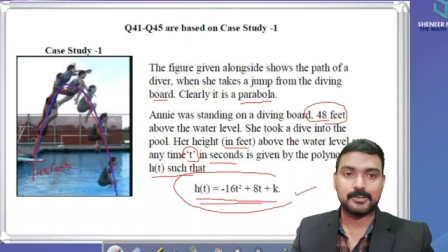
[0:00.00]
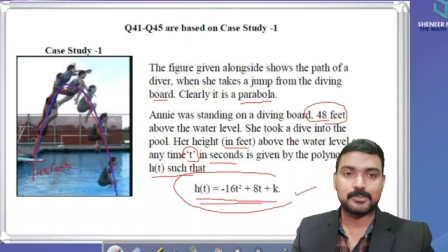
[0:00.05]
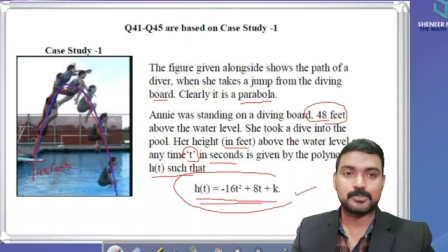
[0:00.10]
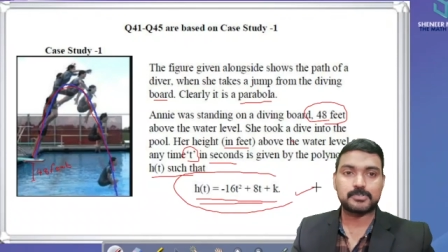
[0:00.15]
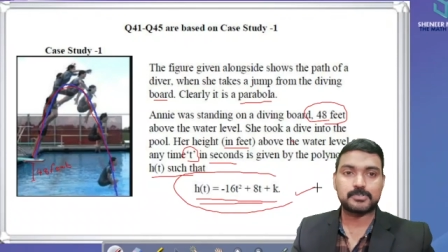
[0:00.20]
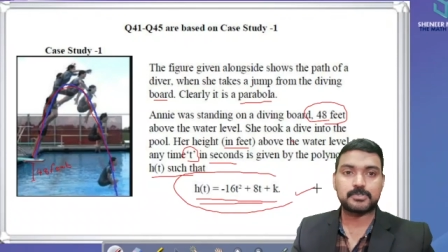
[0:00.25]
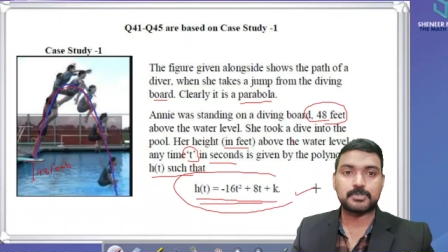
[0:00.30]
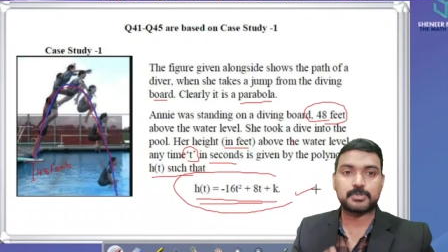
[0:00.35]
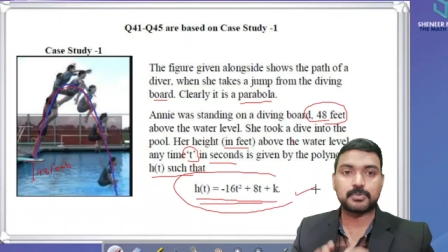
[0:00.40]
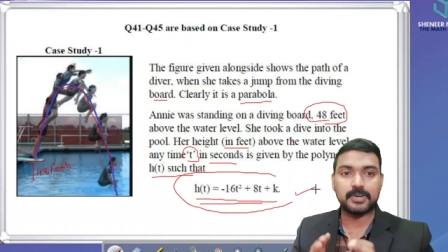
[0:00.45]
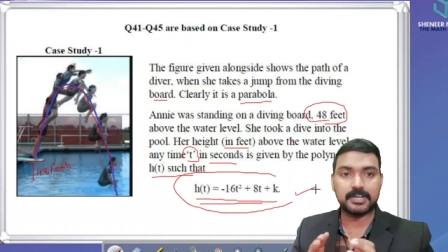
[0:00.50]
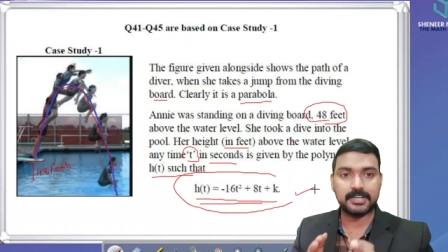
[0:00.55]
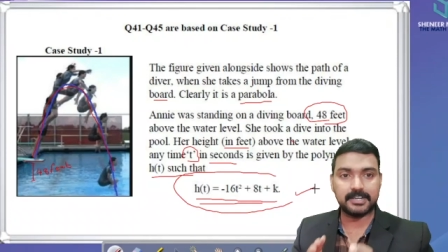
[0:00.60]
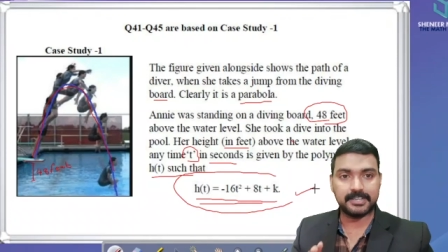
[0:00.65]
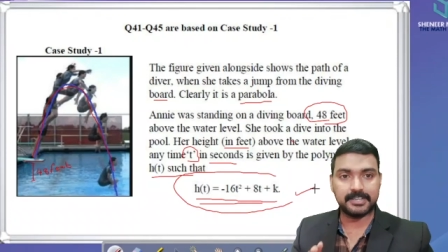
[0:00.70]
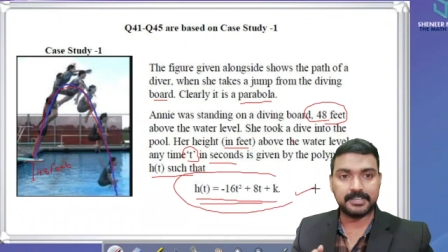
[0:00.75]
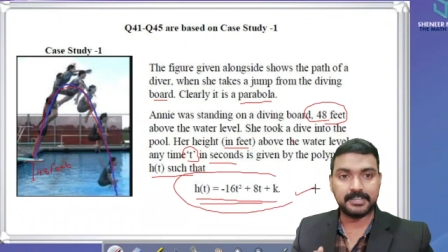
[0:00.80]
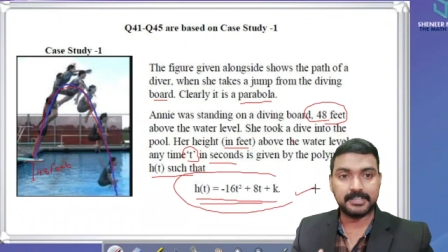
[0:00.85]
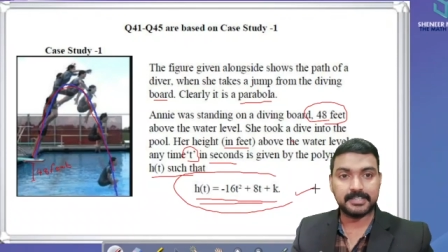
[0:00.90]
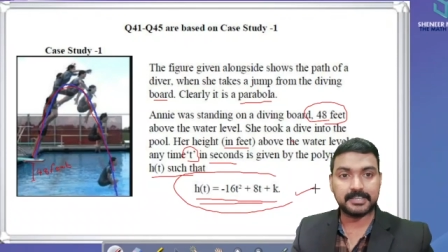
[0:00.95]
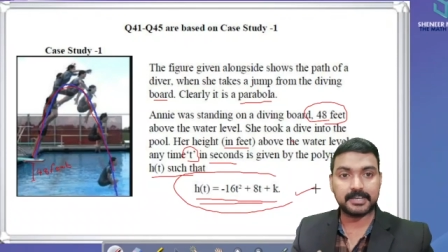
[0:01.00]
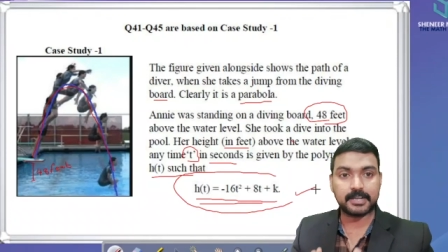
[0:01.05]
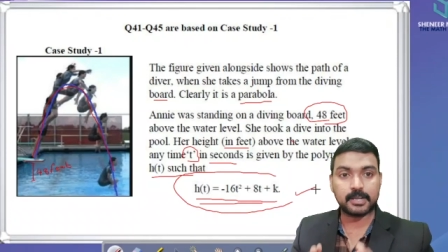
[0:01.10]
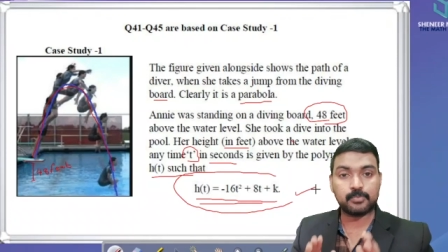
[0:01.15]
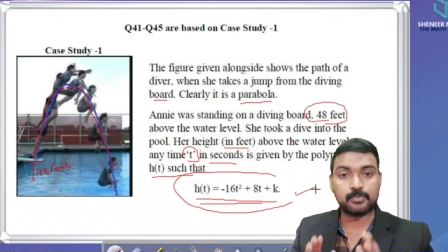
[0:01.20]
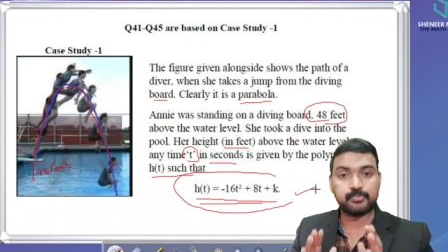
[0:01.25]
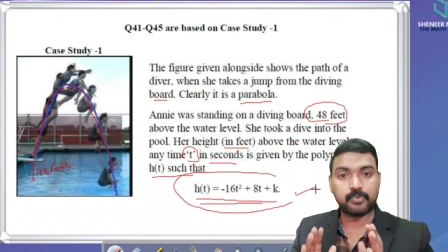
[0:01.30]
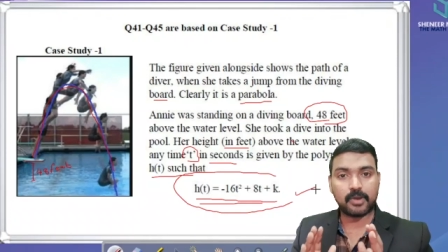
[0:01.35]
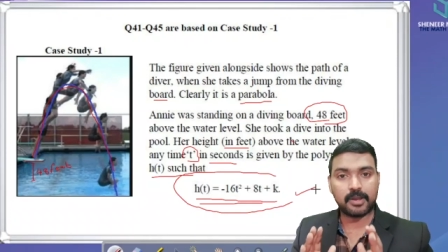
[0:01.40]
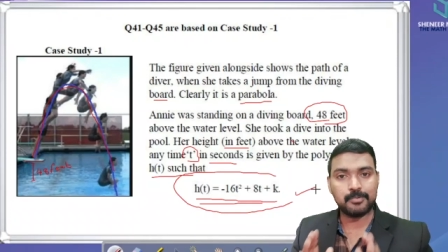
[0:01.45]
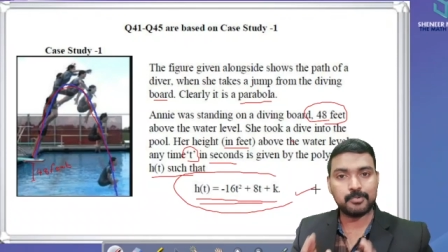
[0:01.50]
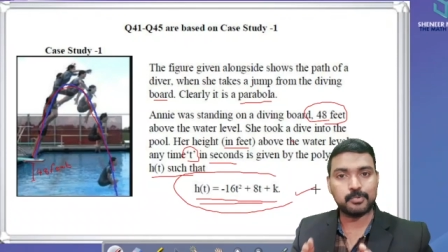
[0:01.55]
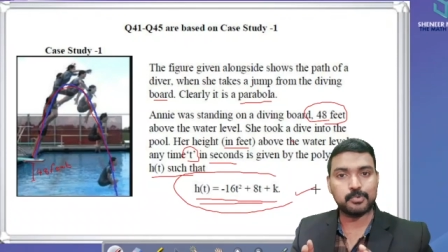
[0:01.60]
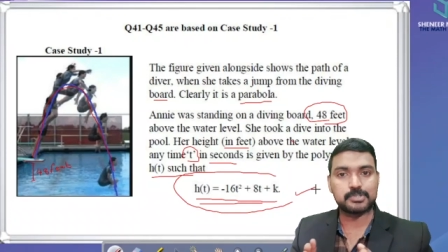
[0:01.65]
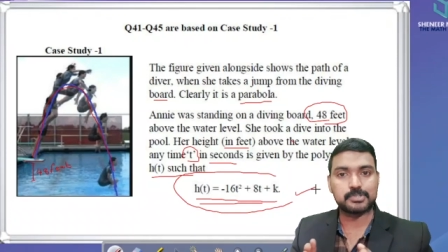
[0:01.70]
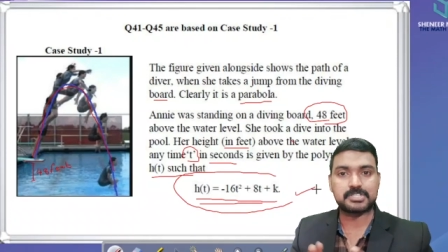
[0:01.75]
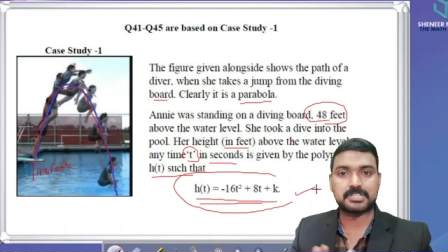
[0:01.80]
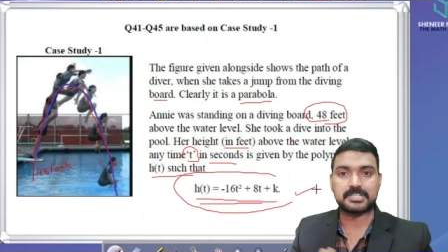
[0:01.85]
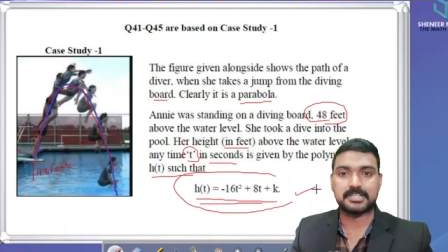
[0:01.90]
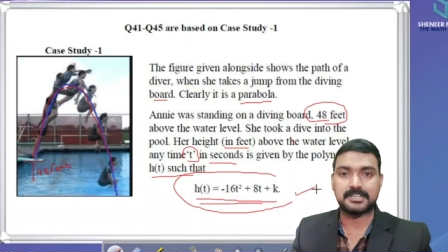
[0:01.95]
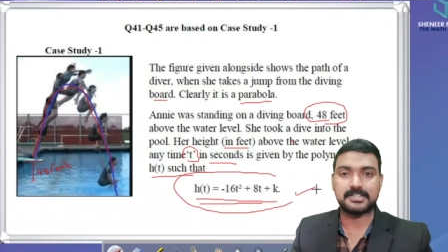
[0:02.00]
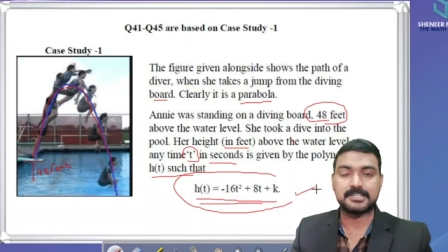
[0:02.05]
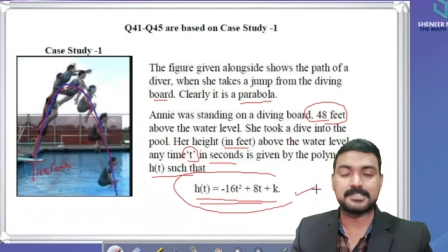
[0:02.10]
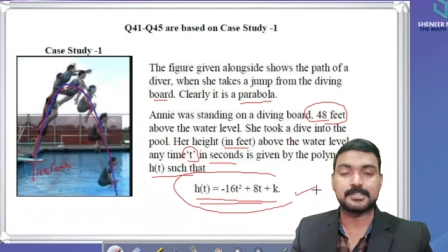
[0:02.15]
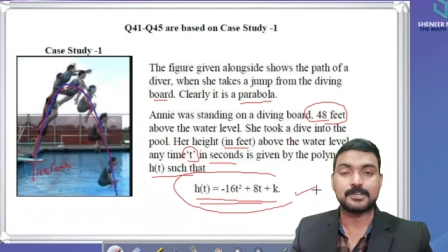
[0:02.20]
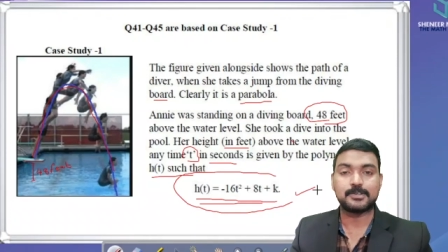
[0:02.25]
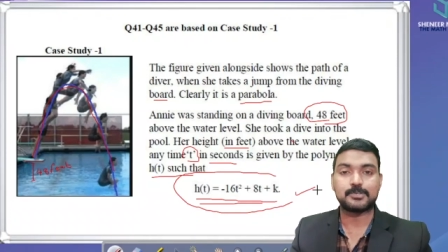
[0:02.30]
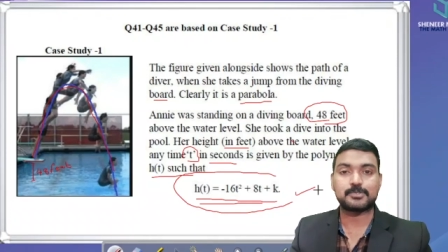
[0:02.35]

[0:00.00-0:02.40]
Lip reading: Surely there are 5 questions,